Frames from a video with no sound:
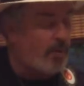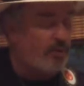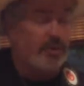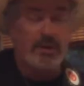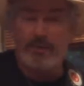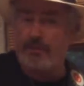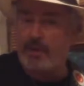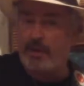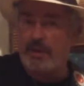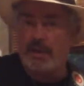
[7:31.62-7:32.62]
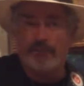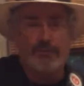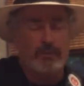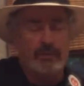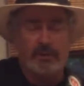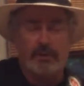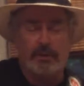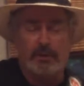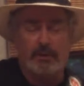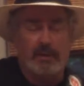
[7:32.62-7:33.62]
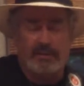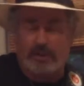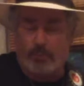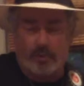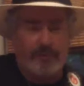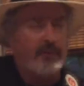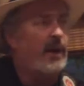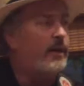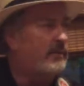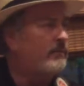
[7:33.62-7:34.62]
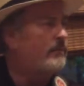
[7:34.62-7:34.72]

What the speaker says: You can either hit an E, if that'll work fine.